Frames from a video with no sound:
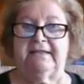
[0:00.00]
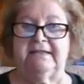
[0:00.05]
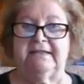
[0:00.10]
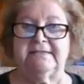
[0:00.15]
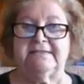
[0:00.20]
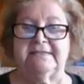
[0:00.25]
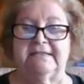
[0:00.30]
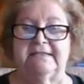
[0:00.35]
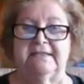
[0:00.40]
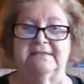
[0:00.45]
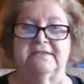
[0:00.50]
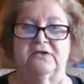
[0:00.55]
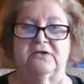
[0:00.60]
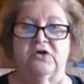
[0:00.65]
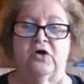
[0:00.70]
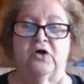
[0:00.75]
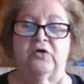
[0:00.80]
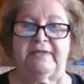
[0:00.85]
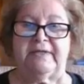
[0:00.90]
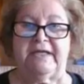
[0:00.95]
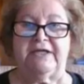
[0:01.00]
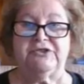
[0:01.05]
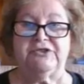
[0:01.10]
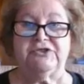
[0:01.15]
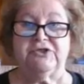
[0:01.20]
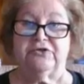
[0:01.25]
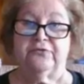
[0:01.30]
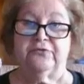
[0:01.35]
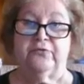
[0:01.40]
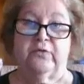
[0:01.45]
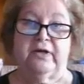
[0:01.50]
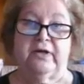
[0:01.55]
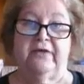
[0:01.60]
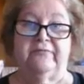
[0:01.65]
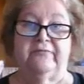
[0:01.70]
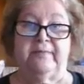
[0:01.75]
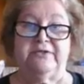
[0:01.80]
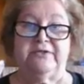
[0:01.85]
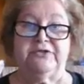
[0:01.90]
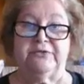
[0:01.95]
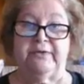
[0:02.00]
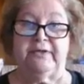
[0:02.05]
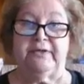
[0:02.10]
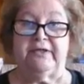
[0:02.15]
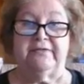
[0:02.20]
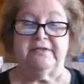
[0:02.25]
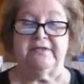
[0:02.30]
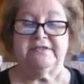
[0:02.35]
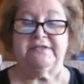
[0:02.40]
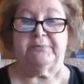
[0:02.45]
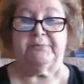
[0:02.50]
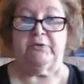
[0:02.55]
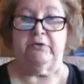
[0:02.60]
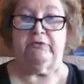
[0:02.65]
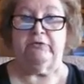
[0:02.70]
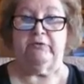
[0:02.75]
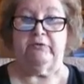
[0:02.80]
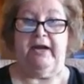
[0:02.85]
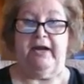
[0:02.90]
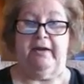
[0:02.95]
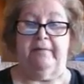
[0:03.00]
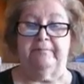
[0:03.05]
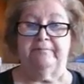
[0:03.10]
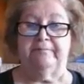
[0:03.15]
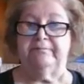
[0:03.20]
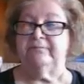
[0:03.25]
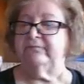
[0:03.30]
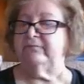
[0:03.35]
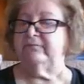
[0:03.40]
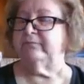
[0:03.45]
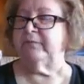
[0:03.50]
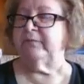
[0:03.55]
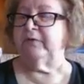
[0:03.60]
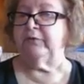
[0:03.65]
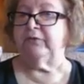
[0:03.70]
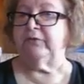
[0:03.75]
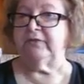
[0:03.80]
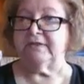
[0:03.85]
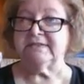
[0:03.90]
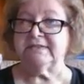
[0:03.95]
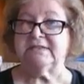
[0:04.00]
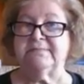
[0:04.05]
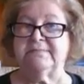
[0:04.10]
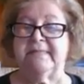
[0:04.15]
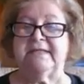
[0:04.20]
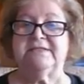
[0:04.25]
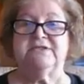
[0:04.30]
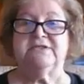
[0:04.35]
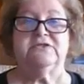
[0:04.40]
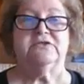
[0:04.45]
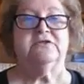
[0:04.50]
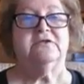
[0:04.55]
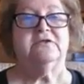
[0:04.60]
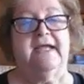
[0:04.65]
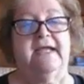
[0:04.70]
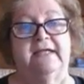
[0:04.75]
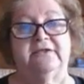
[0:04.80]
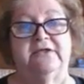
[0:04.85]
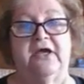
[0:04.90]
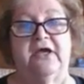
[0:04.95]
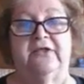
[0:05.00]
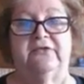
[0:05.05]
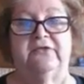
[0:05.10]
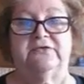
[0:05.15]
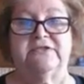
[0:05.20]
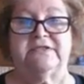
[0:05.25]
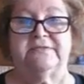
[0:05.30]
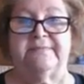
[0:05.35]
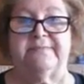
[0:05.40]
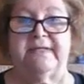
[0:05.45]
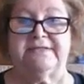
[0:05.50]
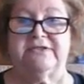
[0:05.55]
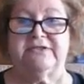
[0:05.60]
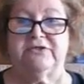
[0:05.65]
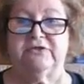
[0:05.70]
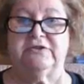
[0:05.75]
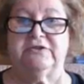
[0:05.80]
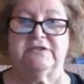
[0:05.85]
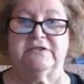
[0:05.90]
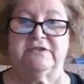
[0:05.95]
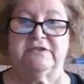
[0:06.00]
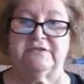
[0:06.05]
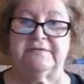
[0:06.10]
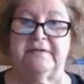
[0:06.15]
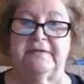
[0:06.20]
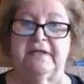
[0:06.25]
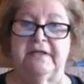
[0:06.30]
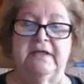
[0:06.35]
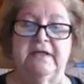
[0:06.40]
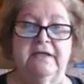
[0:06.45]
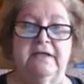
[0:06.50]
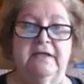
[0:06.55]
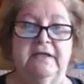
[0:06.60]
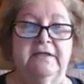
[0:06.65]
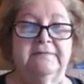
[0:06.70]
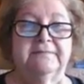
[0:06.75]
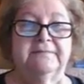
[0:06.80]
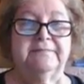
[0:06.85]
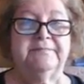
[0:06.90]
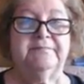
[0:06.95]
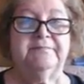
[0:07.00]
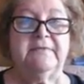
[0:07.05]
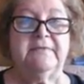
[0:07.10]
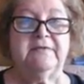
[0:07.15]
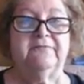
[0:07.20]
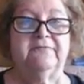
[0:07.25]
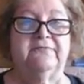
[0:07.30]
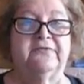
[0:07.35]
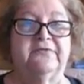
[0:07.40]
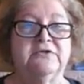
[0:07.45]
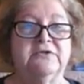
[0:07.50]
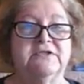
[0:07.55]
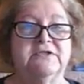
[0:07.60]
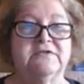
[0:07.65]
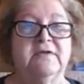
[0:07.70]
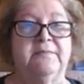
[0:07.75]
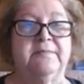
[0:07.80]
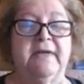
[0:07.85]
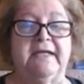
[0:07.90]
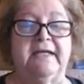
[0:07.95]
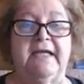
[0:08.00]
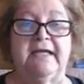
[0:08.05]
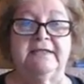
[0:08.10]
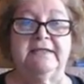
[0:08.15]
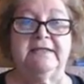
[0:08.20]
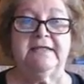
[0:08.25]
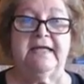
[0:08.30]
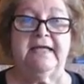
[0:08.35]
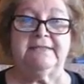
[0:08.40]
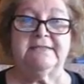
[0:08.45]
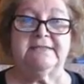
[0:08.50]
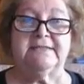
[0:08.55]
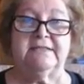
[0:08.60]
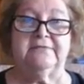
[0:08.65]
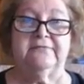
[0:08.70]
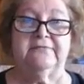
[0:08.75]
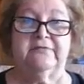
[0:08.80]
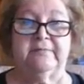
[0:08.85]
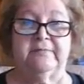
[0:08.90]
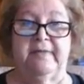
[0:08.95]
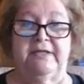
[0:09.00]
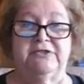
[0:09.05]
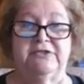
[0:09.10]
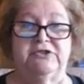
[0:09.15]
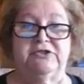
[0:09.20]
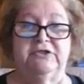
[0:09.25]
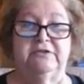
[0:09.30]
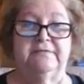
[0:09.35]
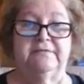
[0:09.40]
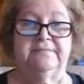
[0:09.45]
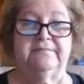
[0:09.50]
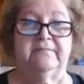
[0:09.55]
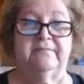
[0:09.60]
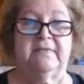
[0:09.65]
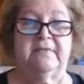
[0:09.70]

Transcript: This is a culmination of what I've been doing in this program, both this semester and other semesters. First, in my candidates information,